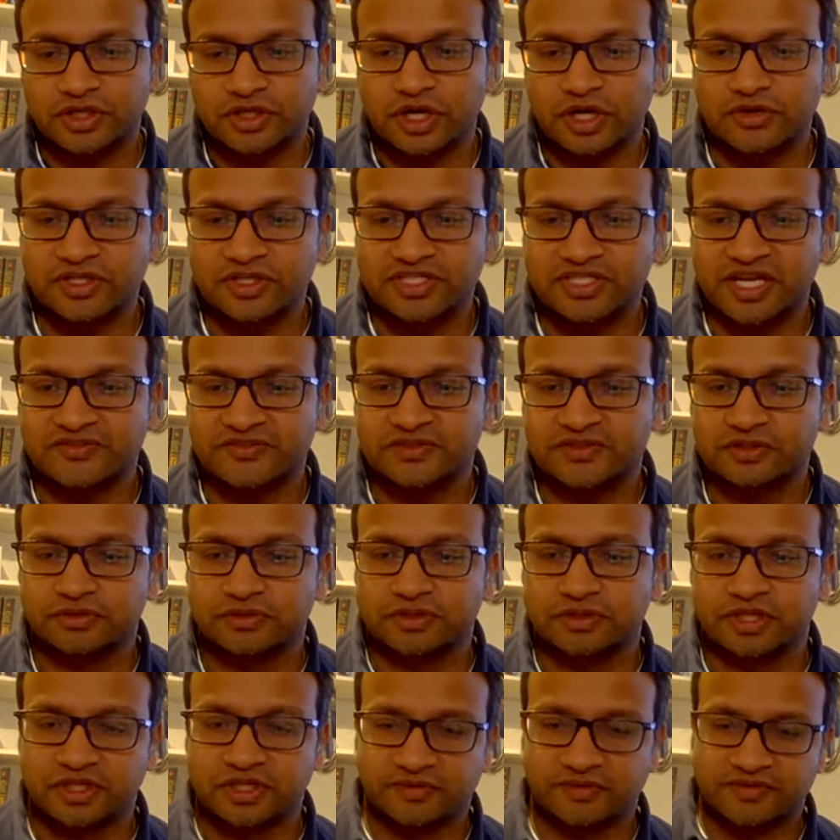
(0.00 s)
coders have
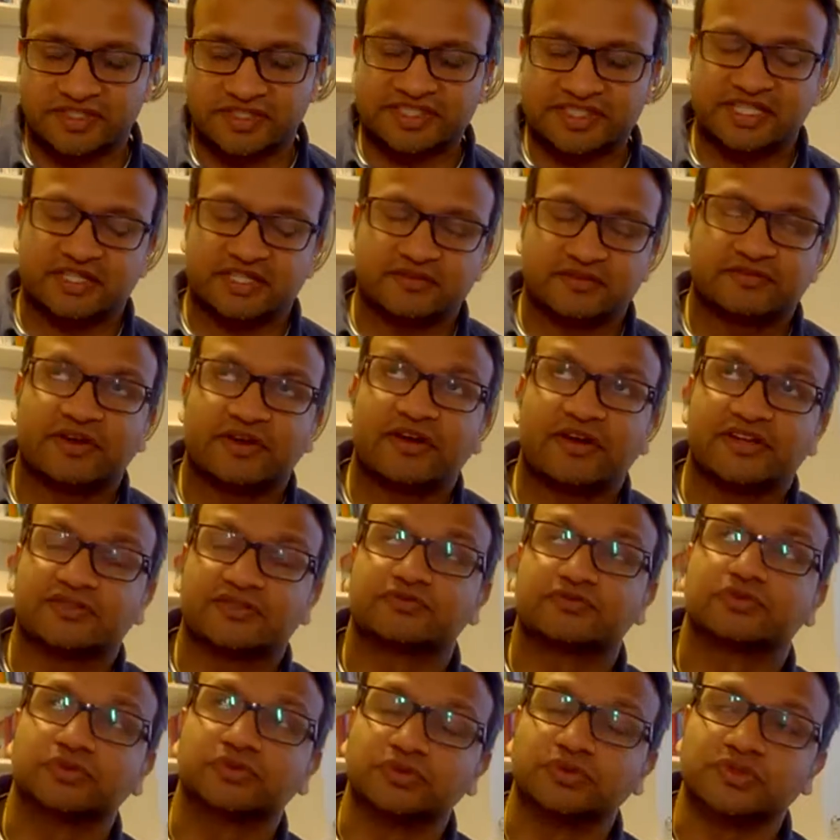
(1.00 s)
to kind of stick with
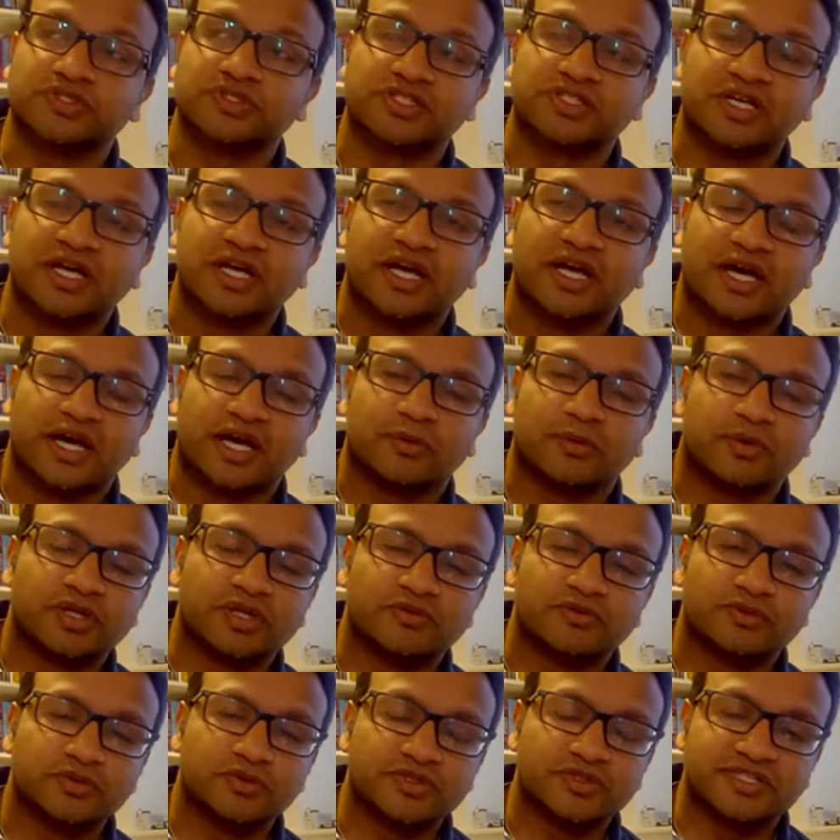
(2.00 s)
various rules, and
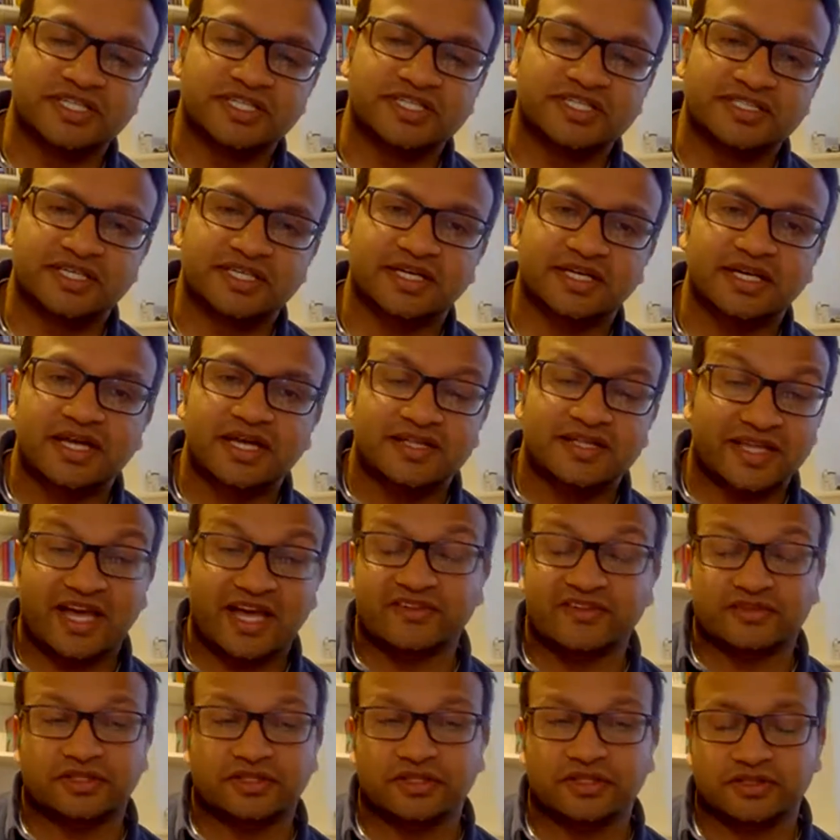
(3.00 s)
one of the rules is that they
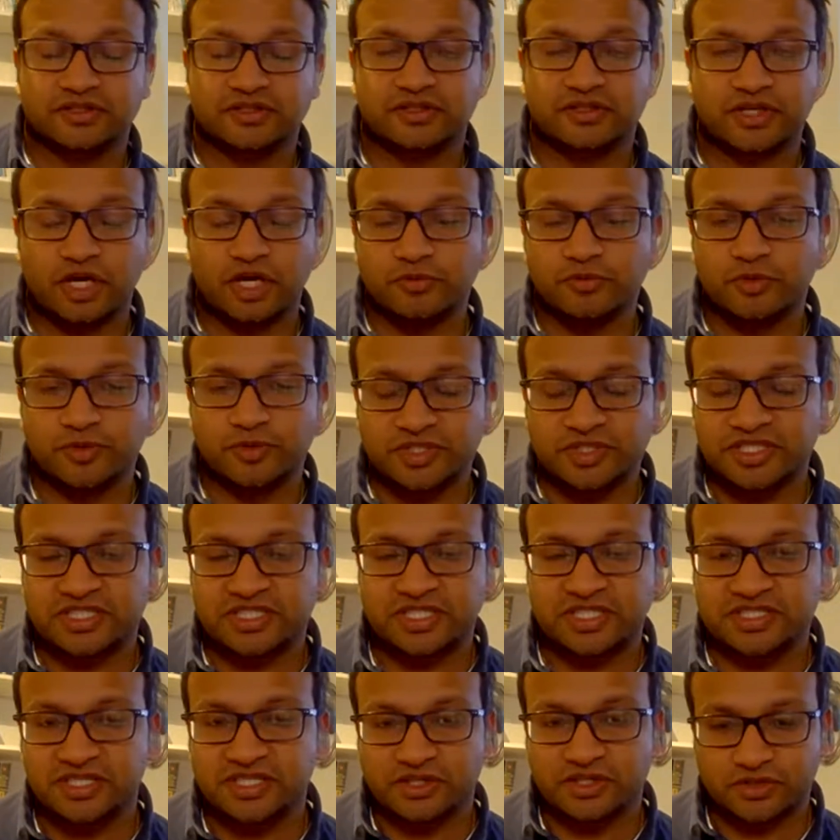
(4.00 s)
have the
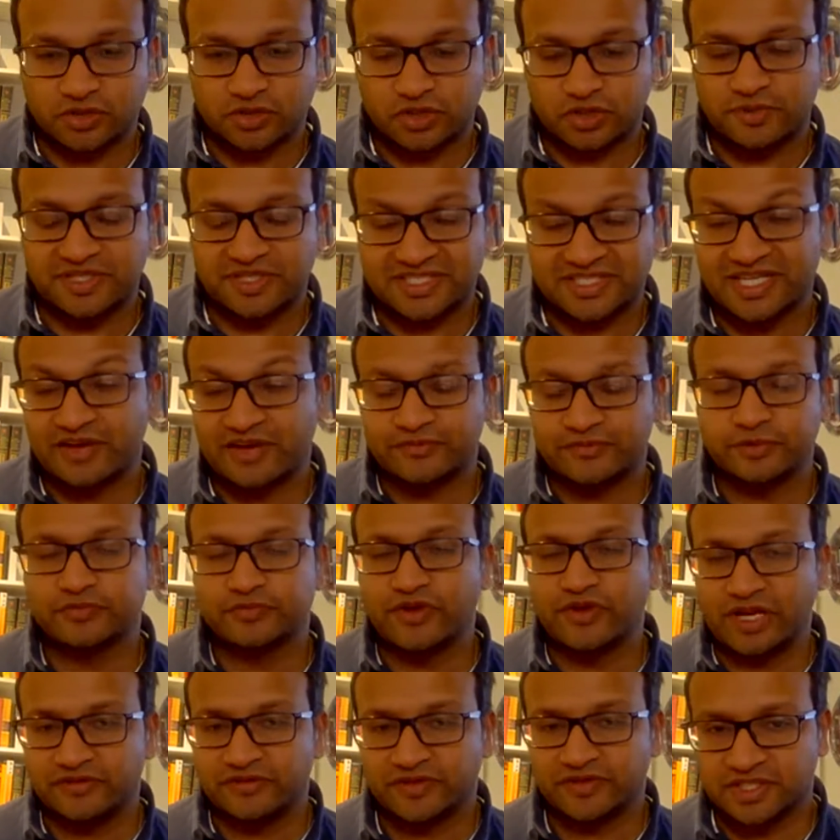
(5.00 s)
comorbidities that are documented have to
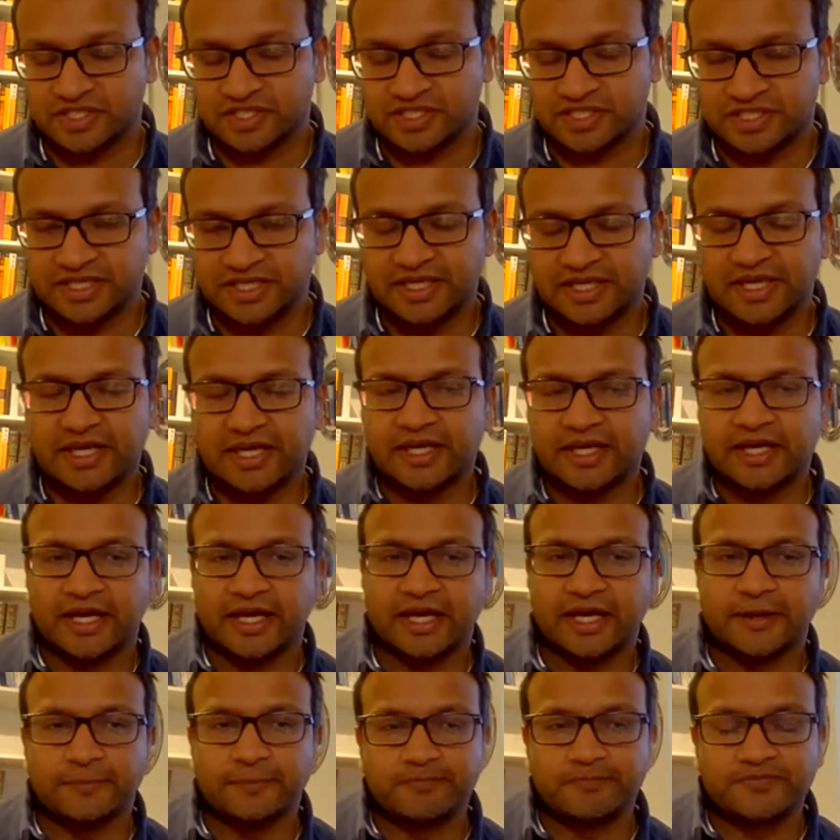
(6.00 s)
be relevant,
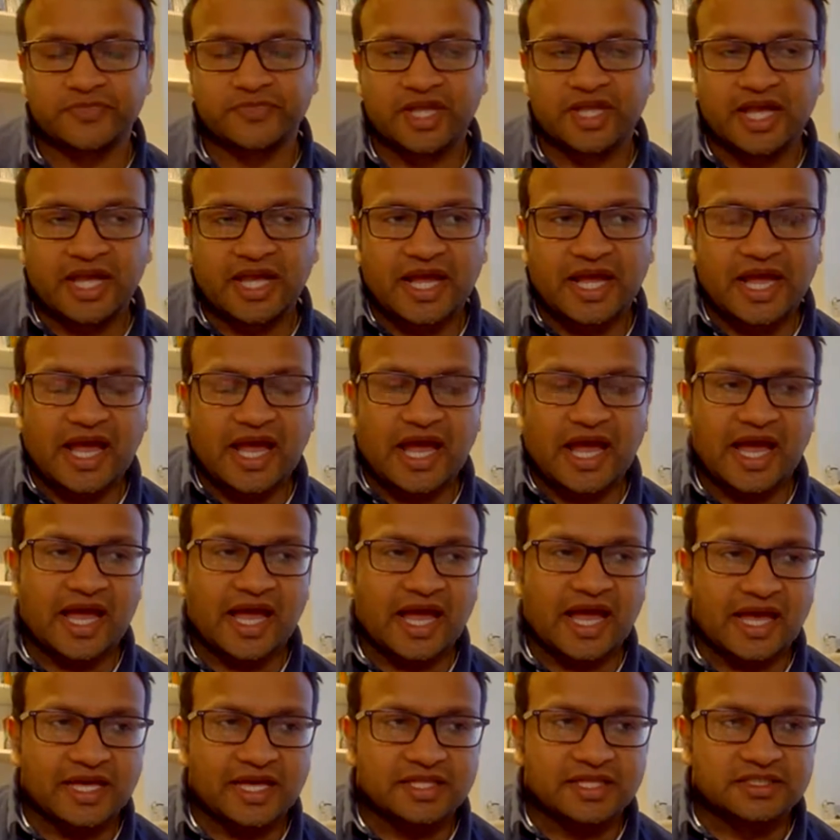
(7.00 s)
and
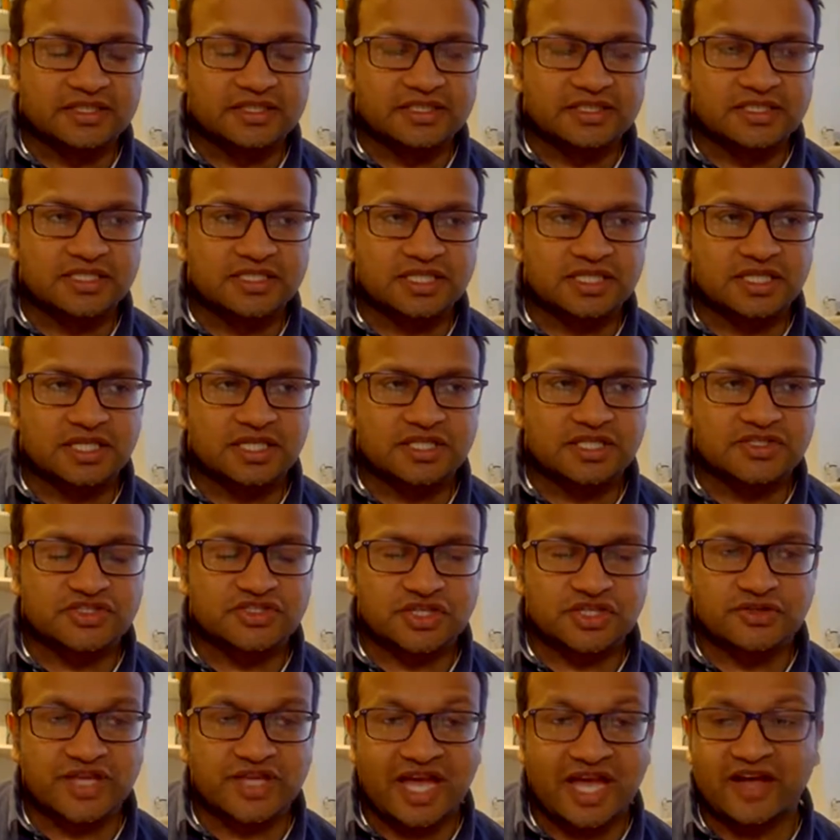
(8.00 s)

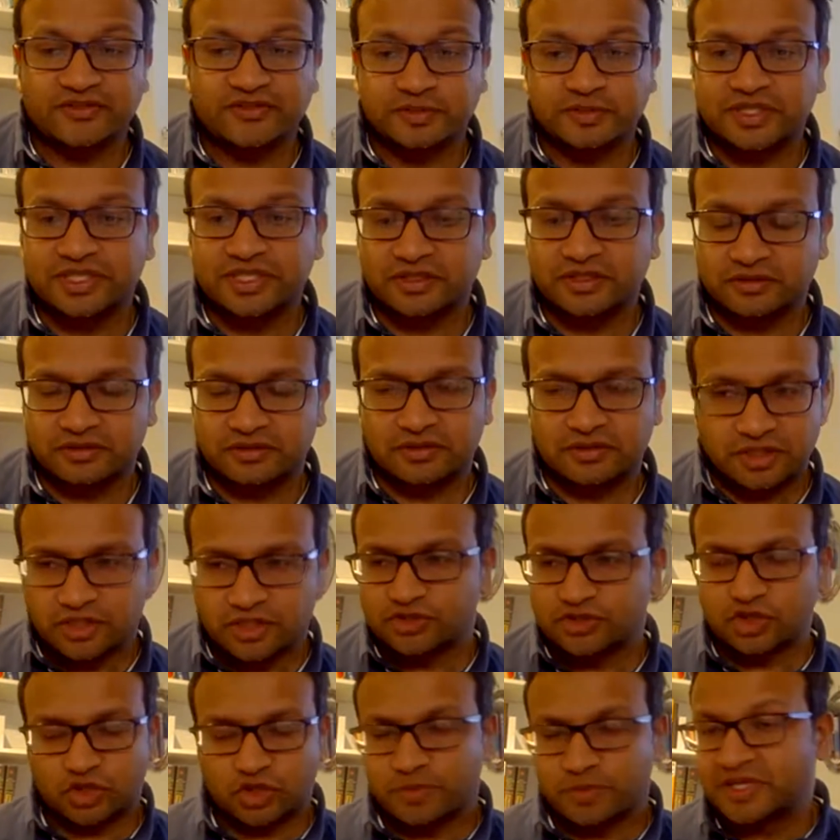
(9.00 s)
so they have to be
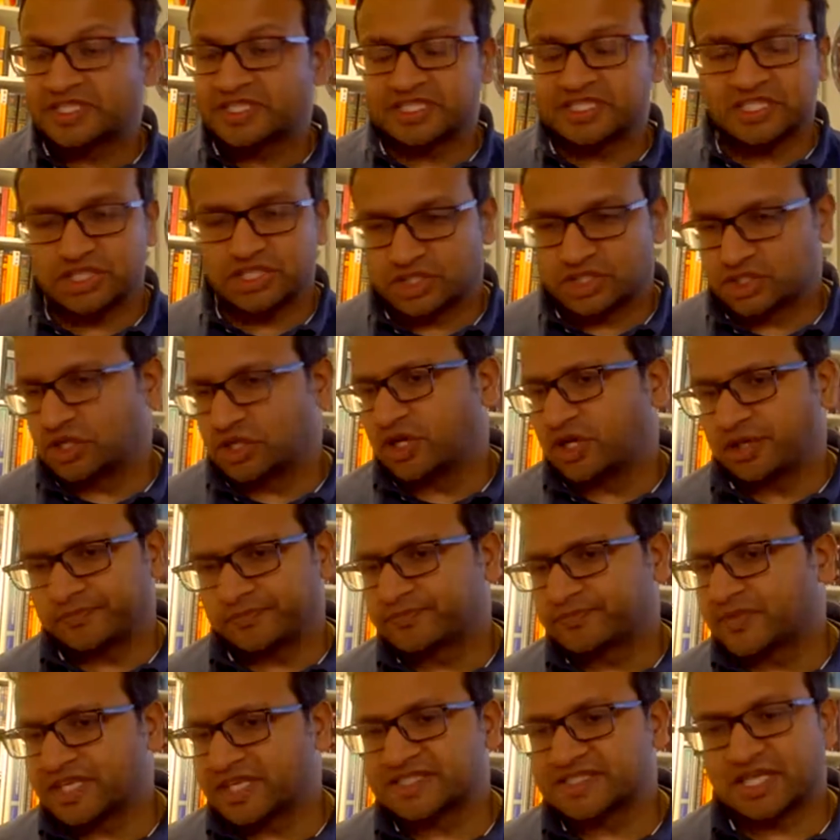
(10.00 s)
documented each
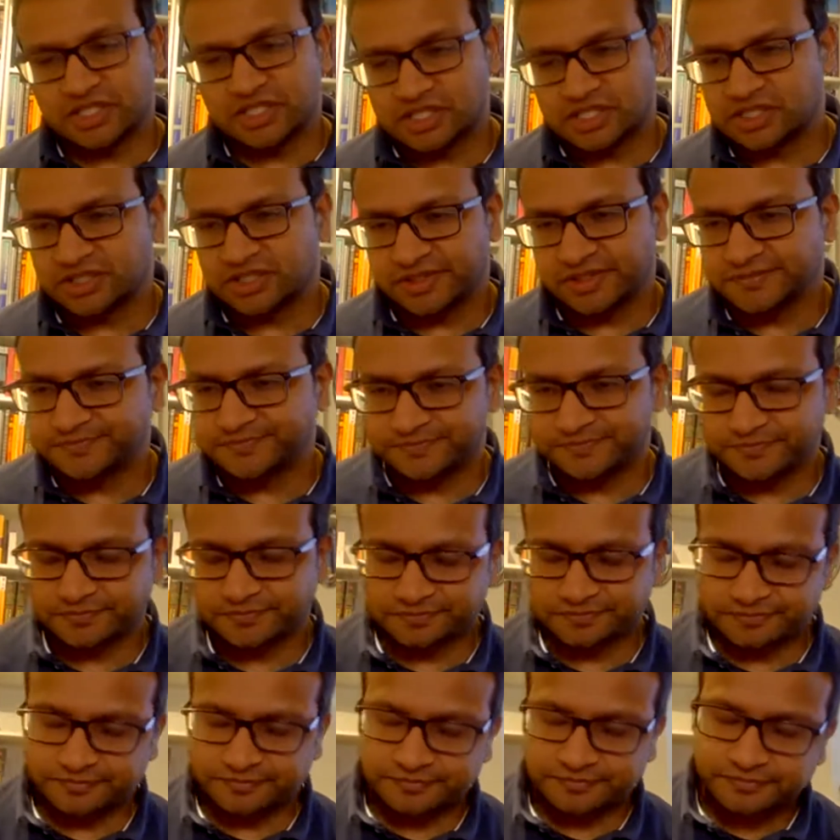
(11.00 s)
time, essentially.
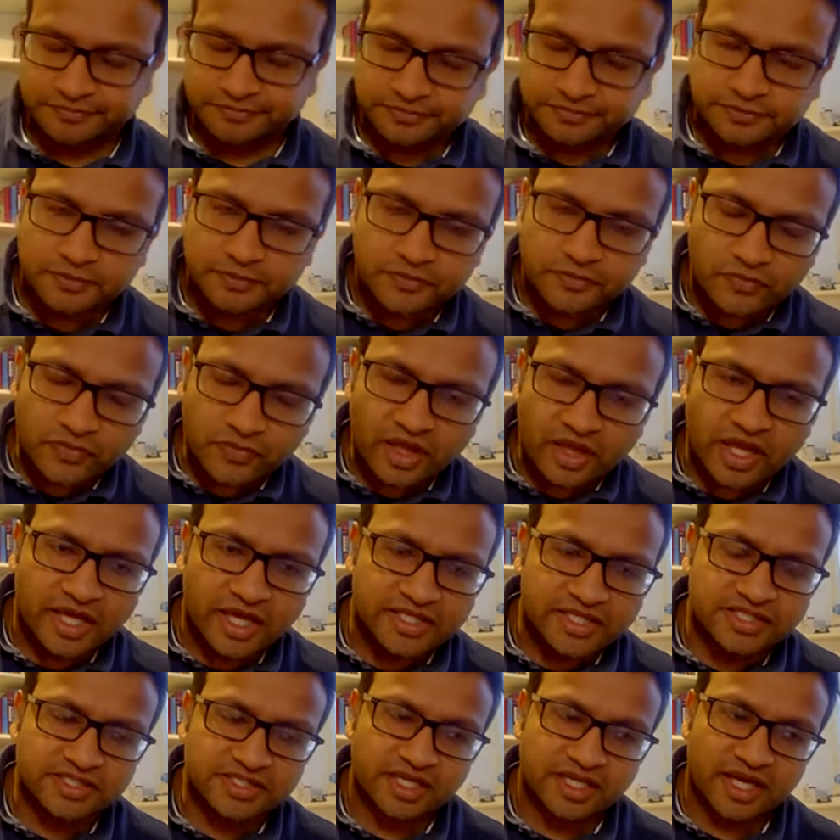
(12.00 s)

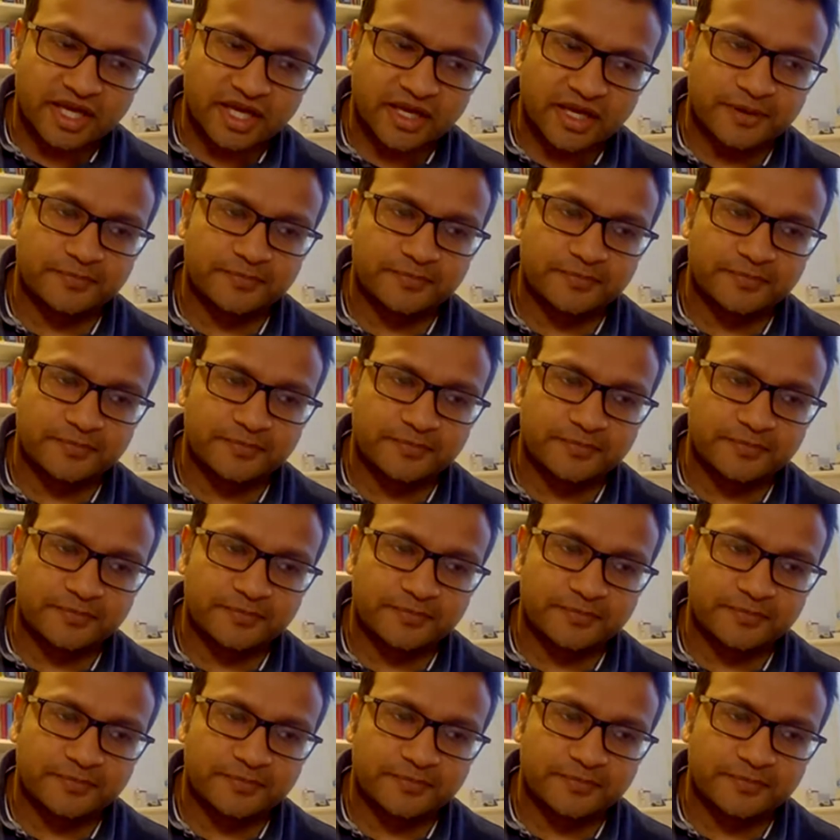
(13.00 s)
And